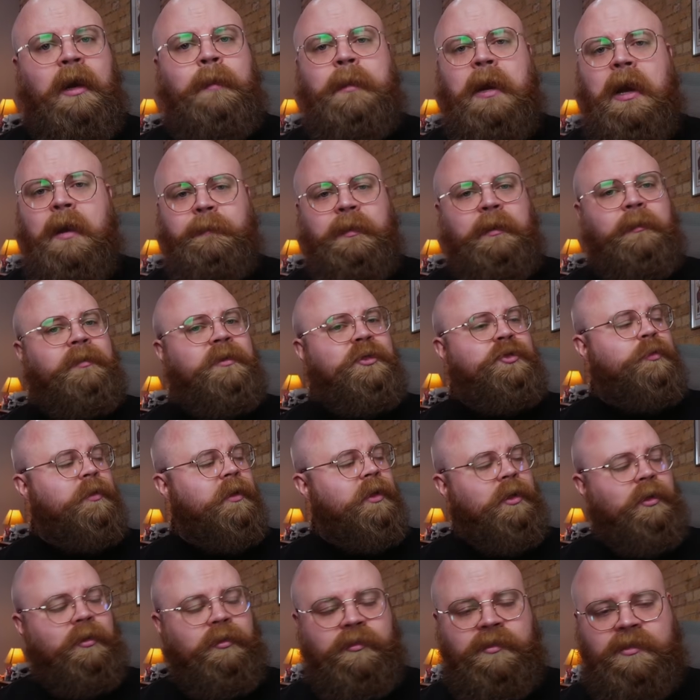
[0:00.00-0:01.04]
hopping
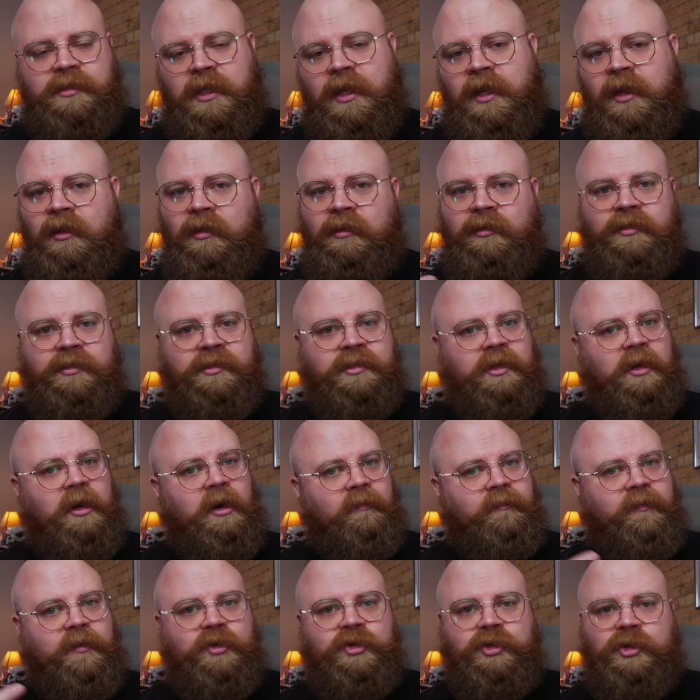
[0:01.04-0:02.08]
between hotels,
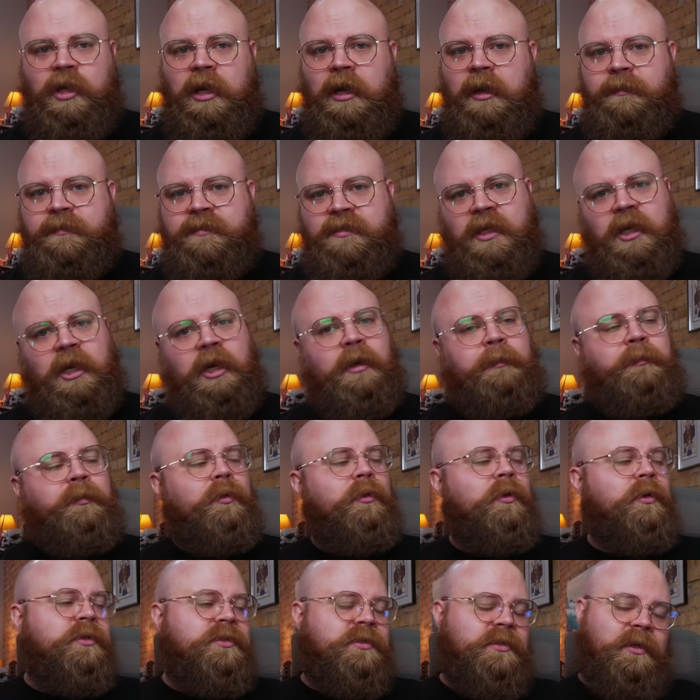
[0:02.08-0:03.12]
coffee shops,
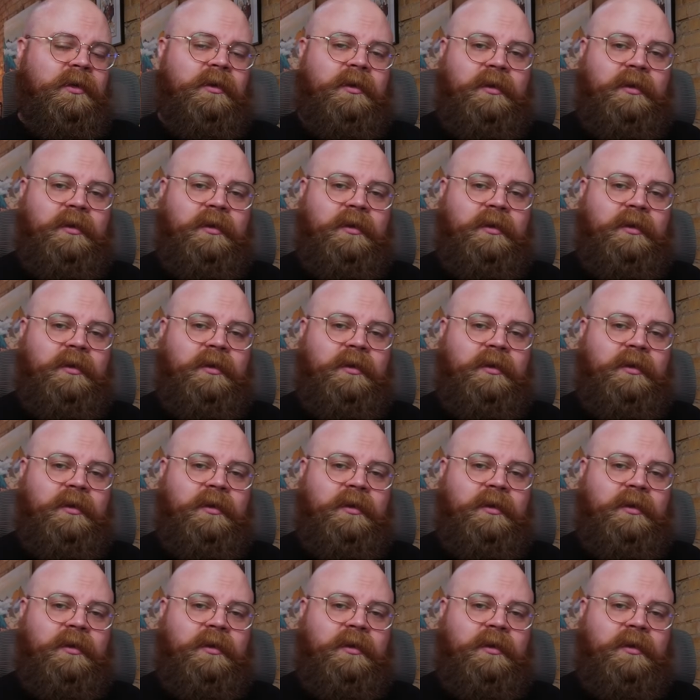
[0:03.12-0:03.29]
airports, and